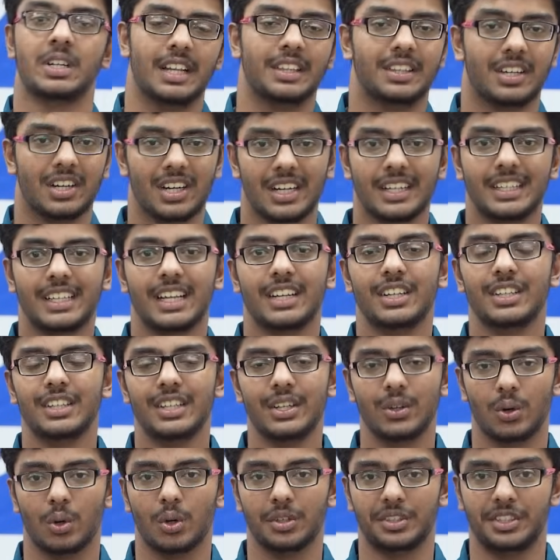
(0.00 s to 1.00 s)
The third stage is
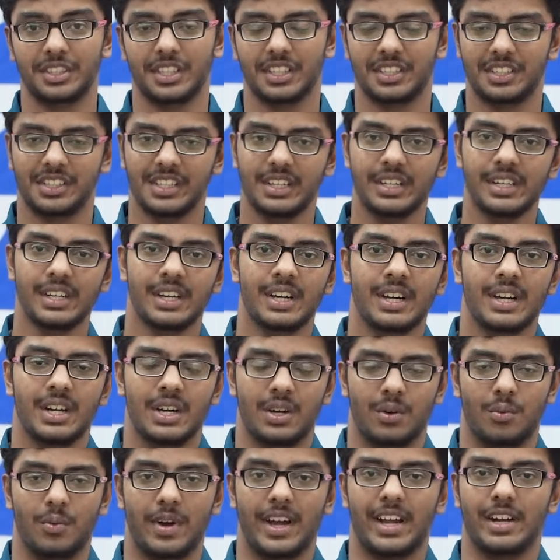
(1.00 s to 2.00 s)
the OCSC,
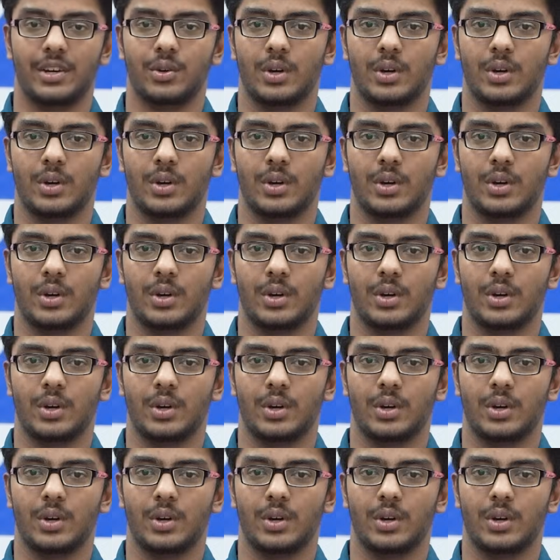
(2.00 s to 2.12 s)
where